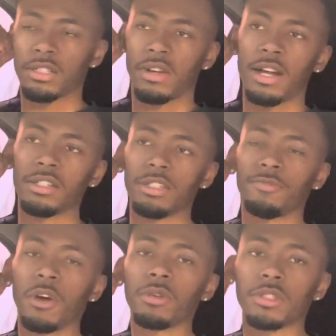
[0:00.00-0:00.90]
So I just
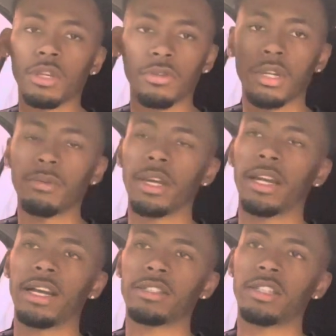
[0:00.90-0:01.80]
focused on them and
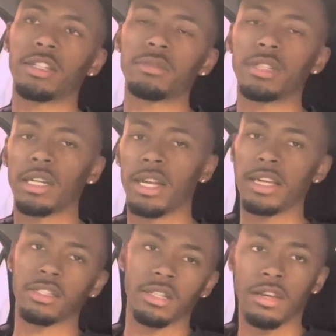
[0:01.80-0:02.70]
I took them to the
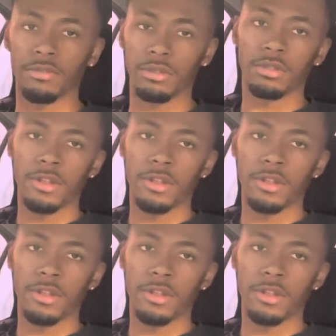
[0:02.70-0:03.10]
next level.